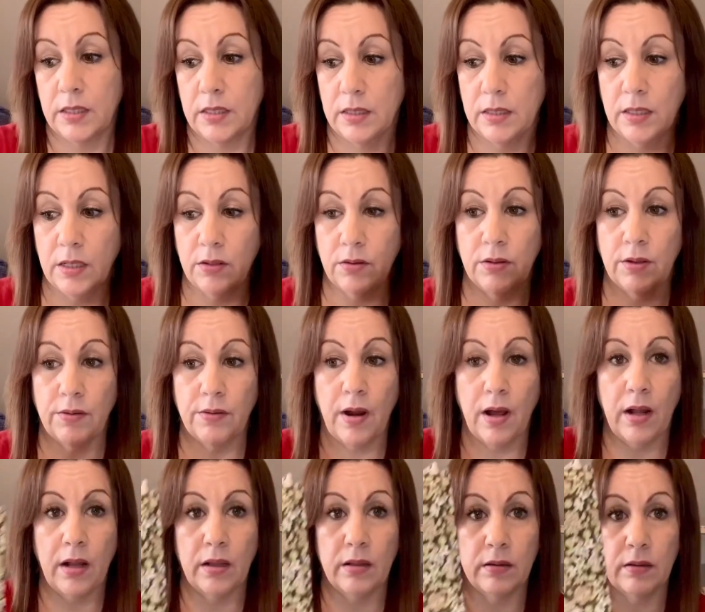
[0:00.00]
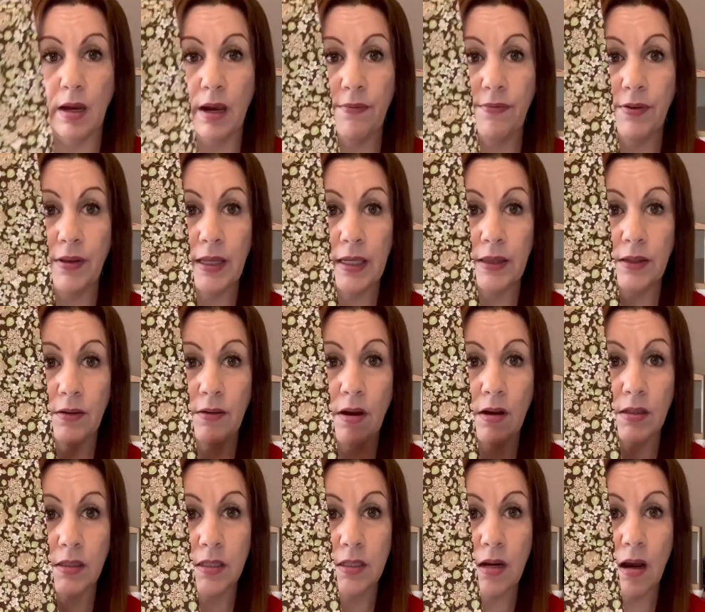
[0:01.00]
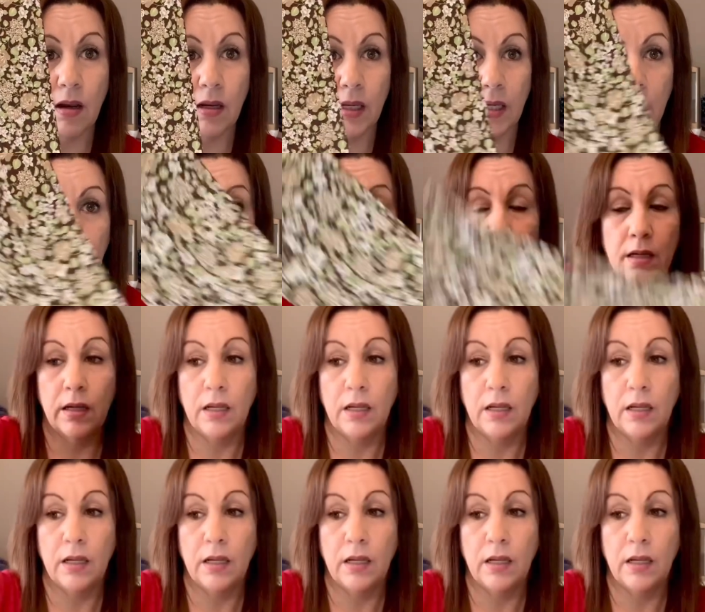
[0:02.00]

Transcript: they're not stocking.